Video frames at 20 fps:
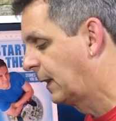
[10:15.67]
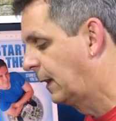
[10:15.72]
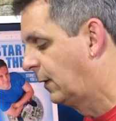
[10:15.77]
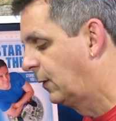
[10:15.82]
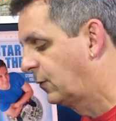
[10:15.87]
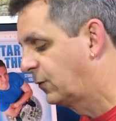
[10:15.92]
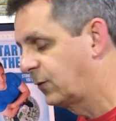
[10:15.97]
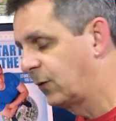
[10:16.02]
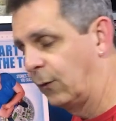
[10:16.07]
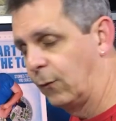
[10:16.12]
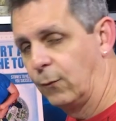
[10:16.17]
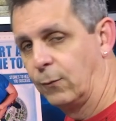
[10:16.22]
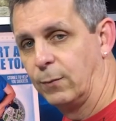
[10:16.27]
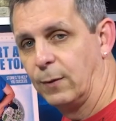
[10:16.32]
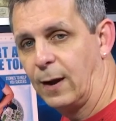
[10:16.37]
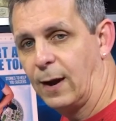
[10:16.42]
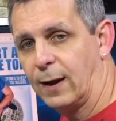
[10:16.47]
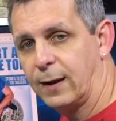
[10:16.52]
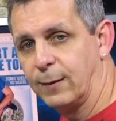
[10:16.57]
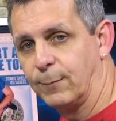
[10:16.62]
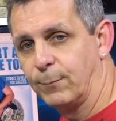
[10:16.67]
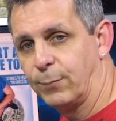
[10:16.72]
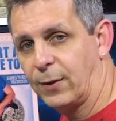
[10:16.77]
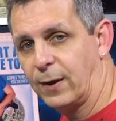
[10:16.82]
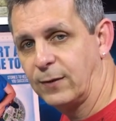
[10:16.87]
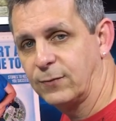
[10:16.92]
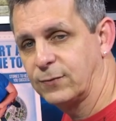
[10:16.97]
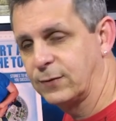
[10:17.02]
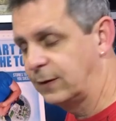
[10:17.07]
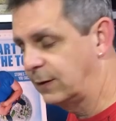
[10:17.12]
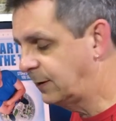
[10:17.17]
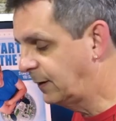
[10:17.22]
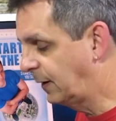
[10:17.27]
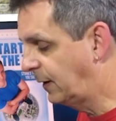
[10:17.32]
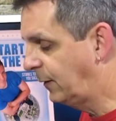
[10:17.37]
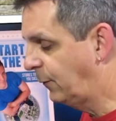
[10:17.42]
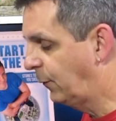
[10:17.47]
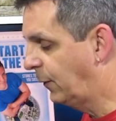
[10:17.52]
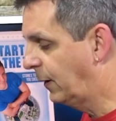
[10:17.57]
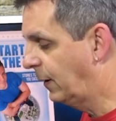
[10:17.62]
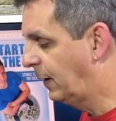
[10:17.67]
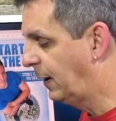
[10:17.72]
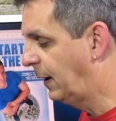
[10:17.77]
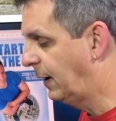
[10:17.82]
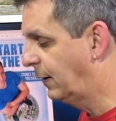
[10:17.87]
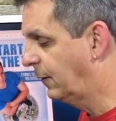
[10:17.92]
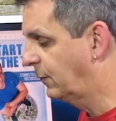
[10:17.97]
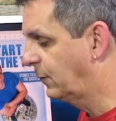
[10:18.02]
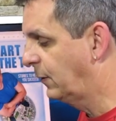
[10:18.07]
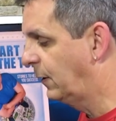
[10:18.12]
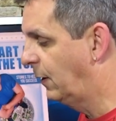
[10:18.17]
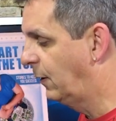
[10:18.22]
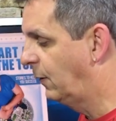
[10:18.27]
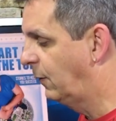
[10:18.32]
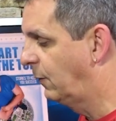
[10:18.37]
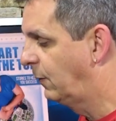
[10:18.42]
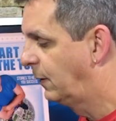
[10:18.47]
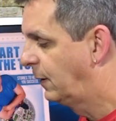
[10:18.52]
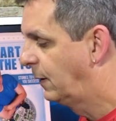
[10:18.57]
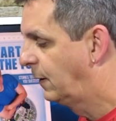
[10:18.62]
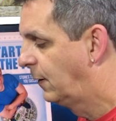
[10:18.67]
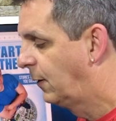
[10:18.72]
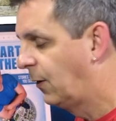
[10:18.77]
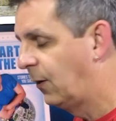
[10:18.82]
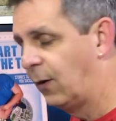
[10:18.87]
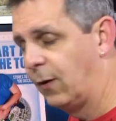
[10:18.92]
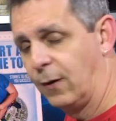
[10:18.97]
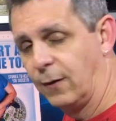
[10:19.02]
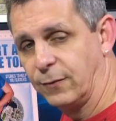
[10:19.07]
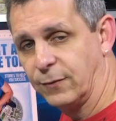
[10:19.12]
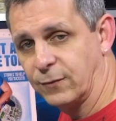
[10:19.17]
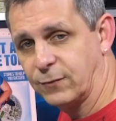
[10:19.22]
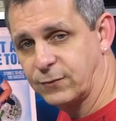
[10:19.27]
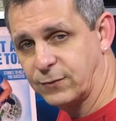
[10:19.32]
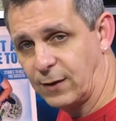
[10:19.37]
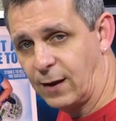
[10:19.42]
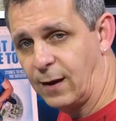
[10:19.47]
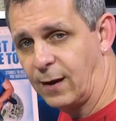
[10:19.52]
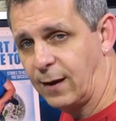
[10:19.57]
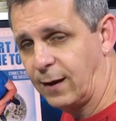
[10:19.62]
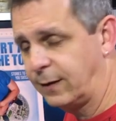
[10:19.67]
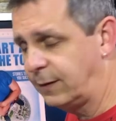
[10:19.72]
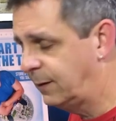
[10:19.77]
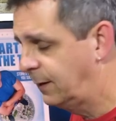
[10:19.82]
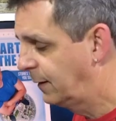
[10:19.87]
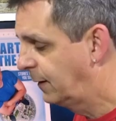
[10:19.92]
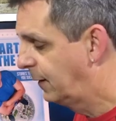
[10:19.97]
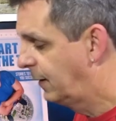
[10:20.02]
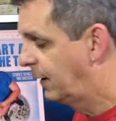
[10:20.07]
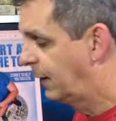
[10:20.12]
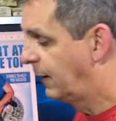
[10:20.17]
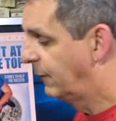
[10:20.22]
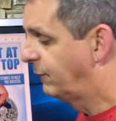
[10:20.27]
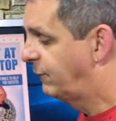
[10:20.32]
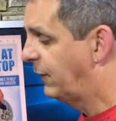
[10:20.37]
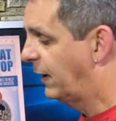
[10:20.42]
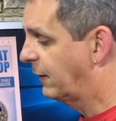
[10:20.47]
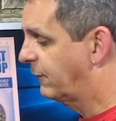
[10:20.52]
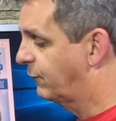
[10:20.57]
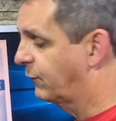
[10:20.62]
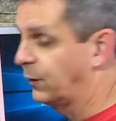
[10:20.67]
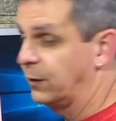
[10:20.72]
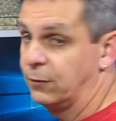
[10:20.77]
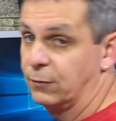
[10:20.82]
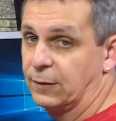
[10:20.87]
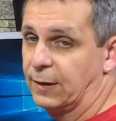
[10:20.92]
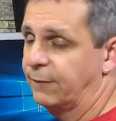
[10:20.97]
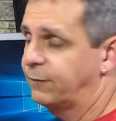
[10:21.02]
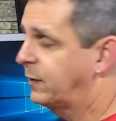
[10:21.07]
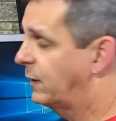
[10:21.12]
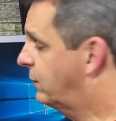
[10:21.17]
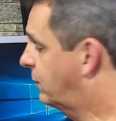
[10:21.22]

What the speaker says: So I can place it anywhere high or low on the side. In fact, for you lefties